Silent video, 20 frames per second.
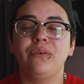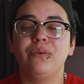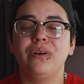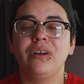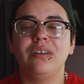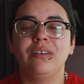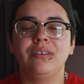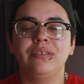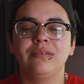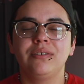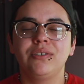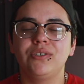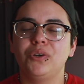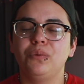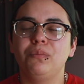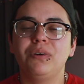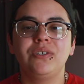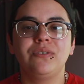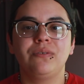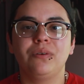you all
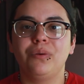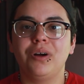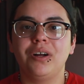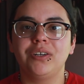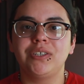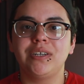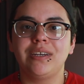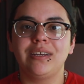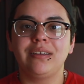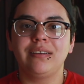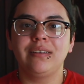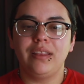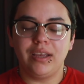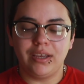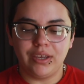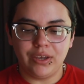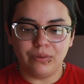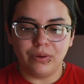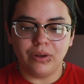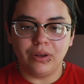so much for watching.
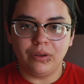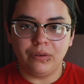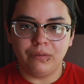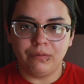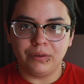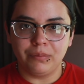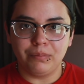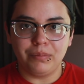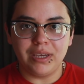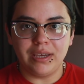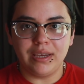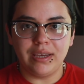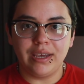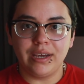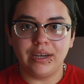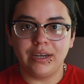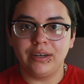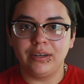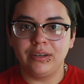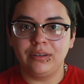Thank you all for being
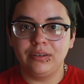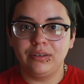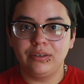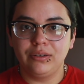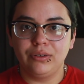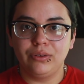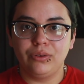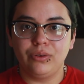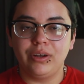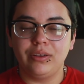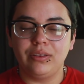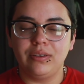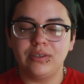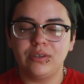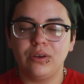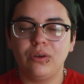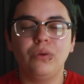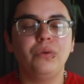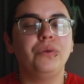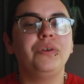here throughout this
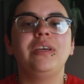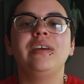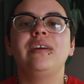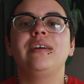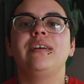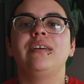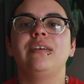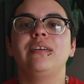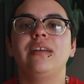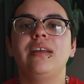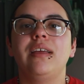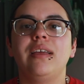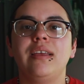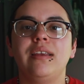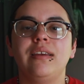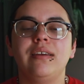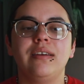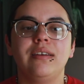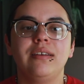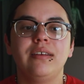whole year,
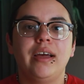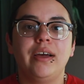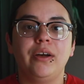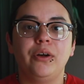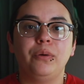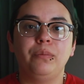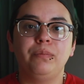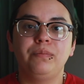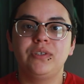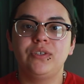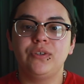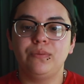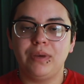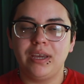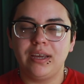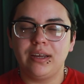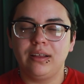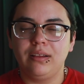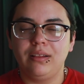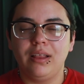and I hope to
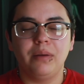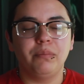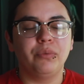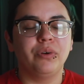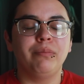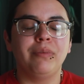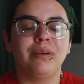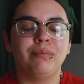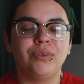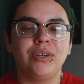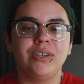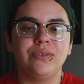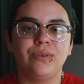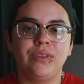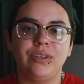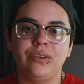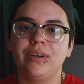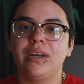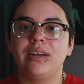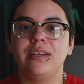make a lot more memories
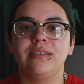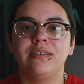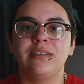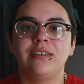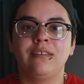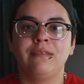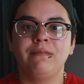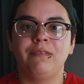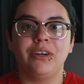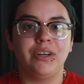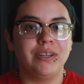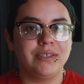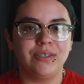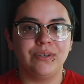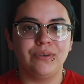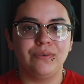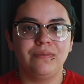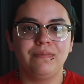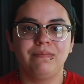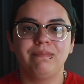with you guys very
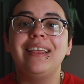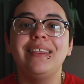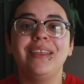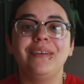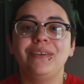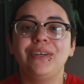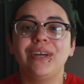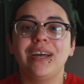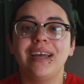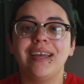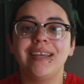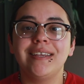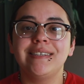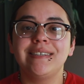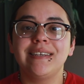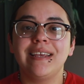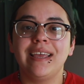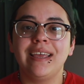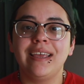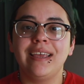soon. I love you
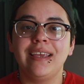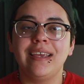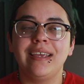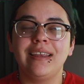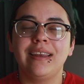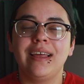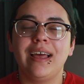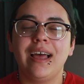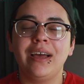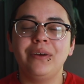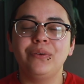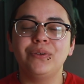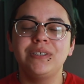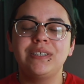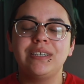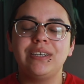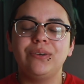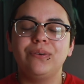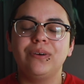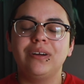guys, and I will
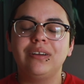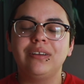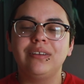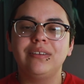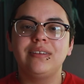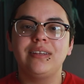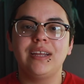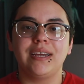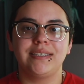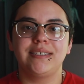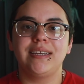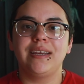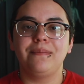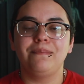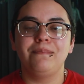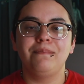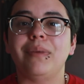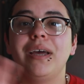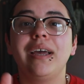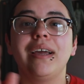see you all next time.
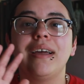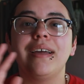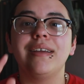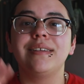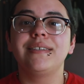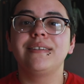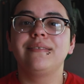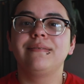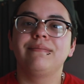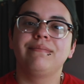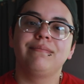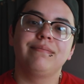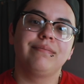Bye, guys.